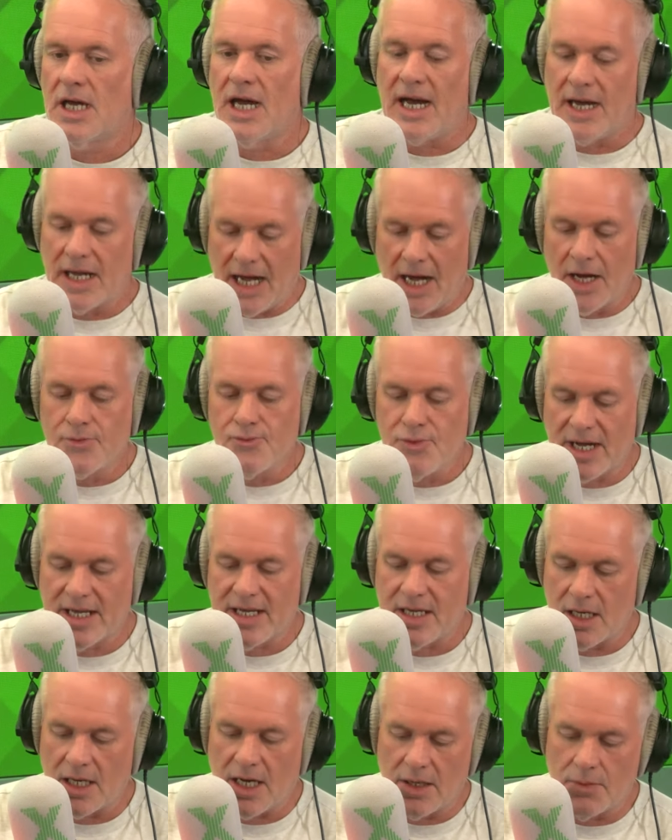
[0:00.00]
I
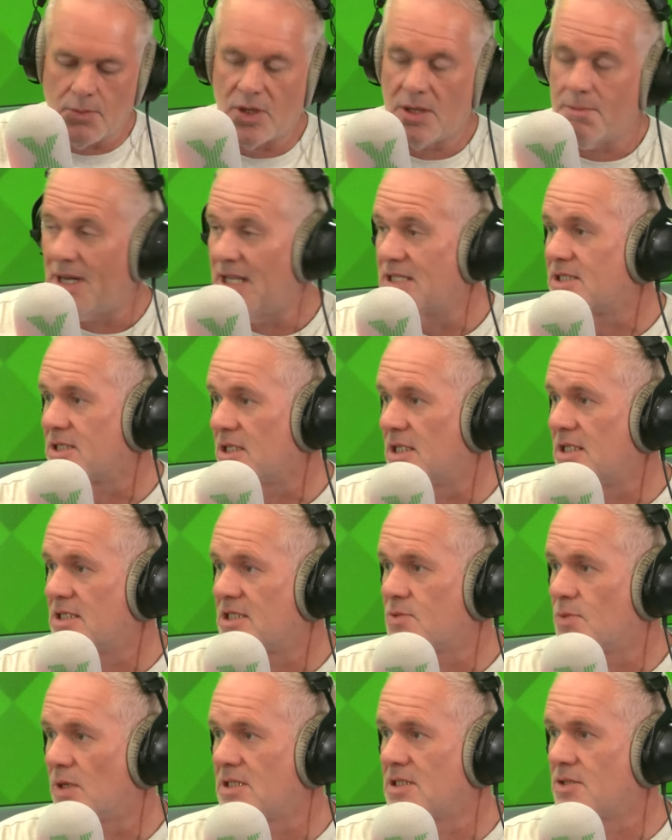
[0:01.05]
would imagine it
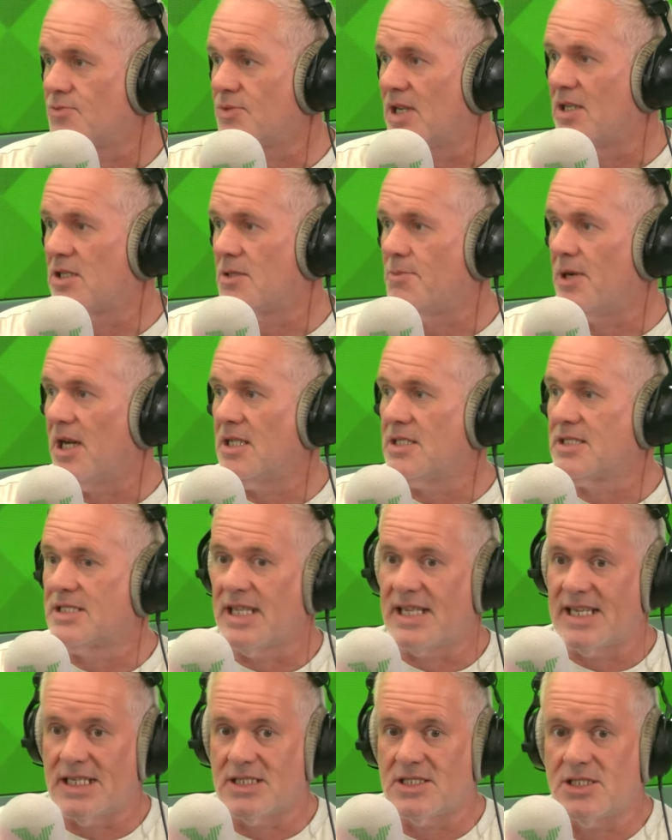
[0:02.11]
swings and roundabouts that
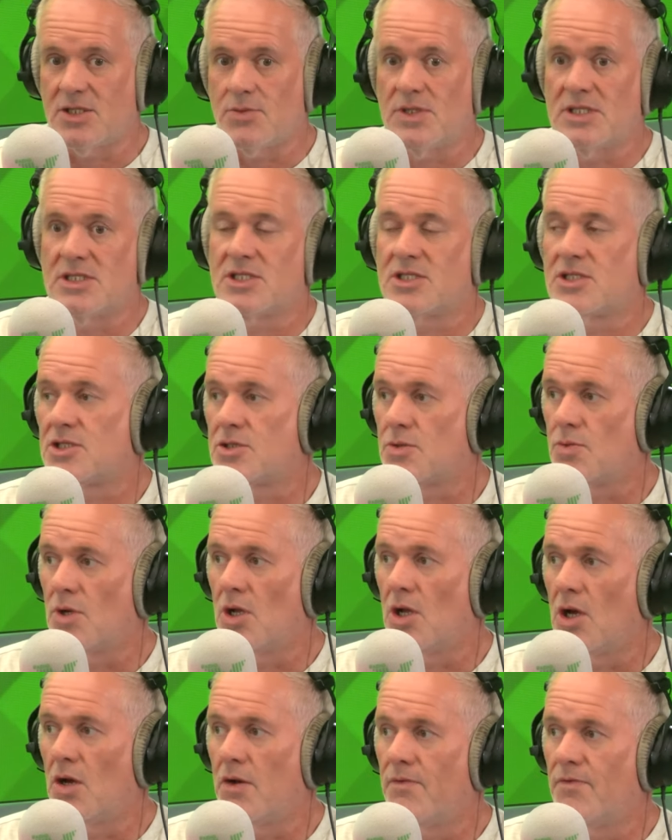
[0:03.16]
gets you into a
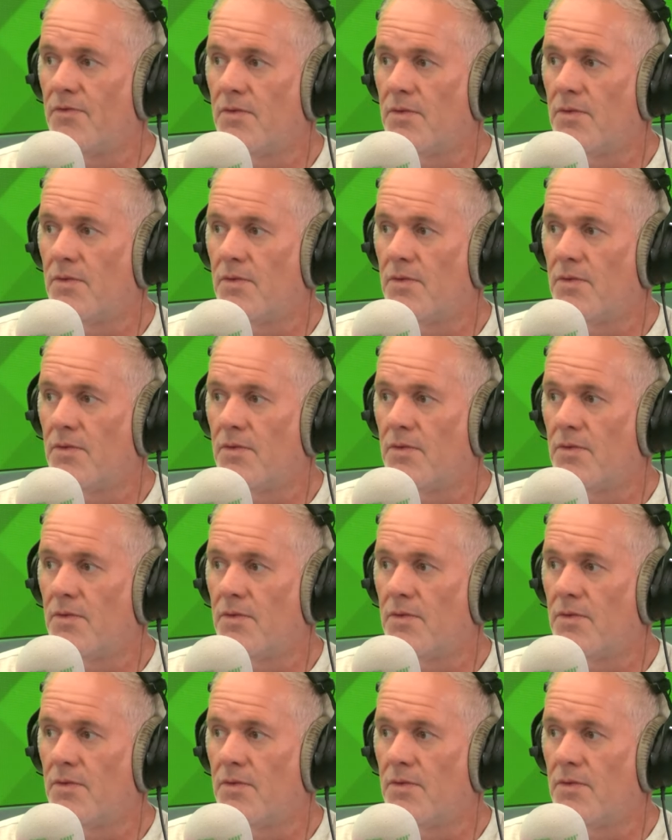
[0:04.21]
lot of